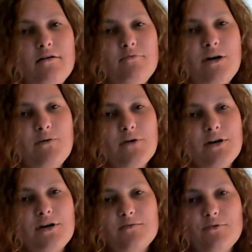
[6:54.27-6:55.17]
my one
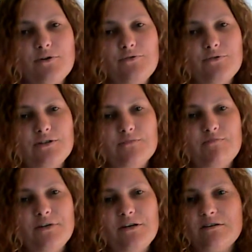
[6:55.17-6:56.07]
ex-boyfriend's
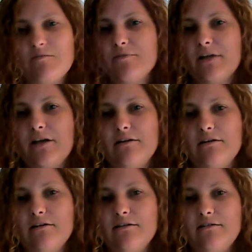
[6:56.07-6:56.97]
biggest complaint.
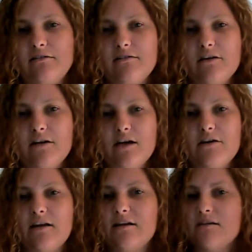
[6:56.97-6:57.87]
He's like, how
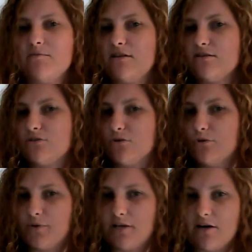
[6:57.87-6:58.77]
did I get to be this
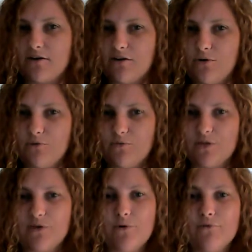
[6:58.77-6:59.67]
old without knowing
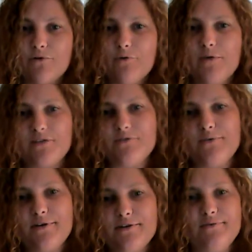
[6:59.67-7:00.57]
what romance
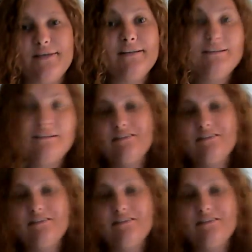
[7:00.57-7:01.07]
was? Well,